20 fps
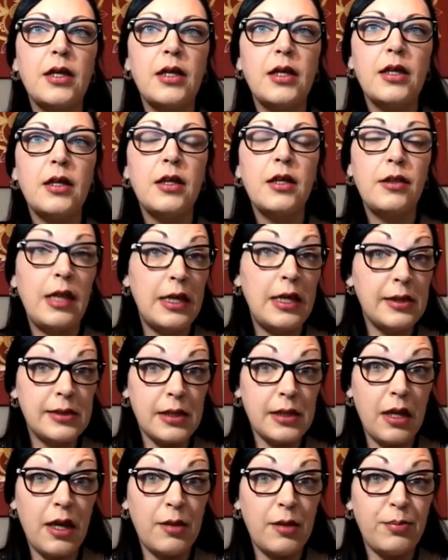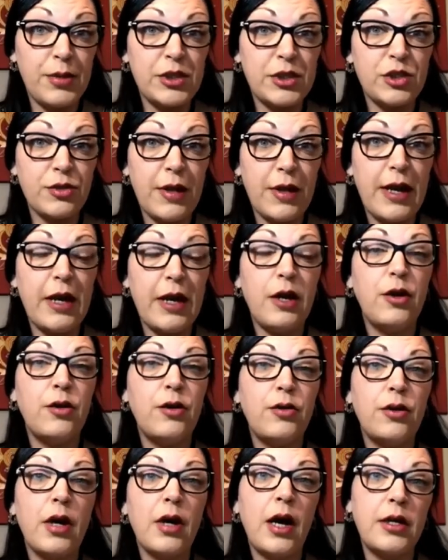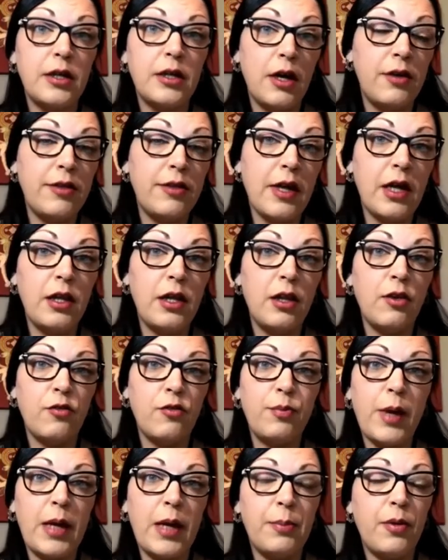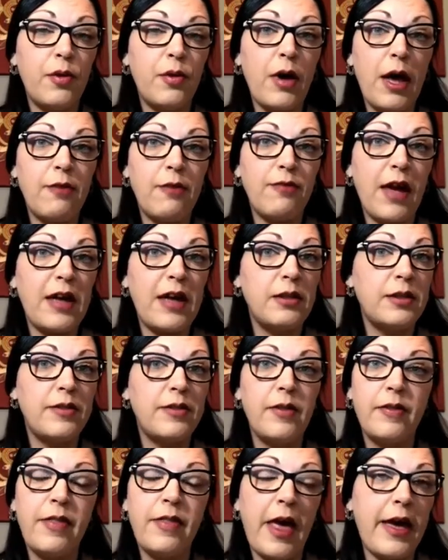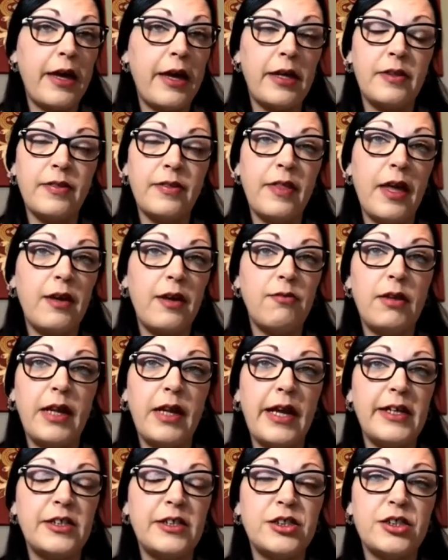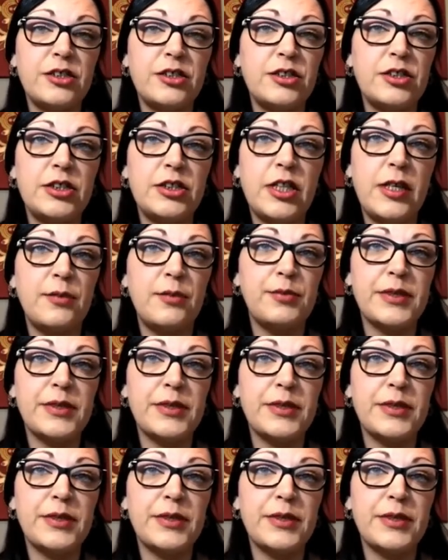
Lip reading: things like betrayal. I know that a lot of people have had that in their relationships,